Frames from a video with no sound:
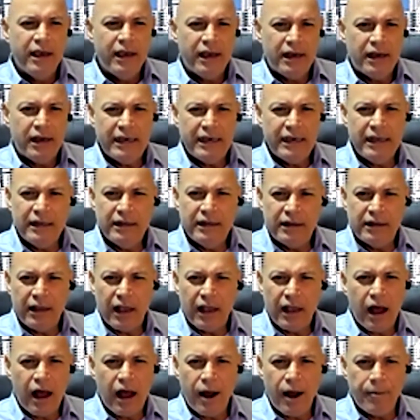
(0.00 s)
And
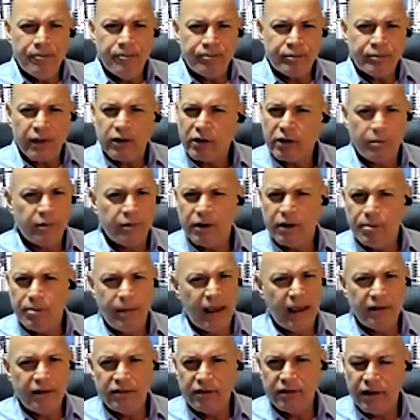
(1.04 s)
some of the
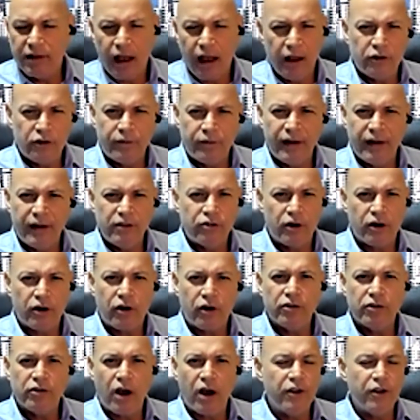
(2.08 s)
best interventional
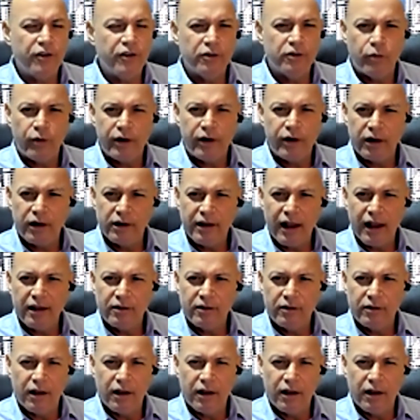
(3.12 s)
cardiologists were at that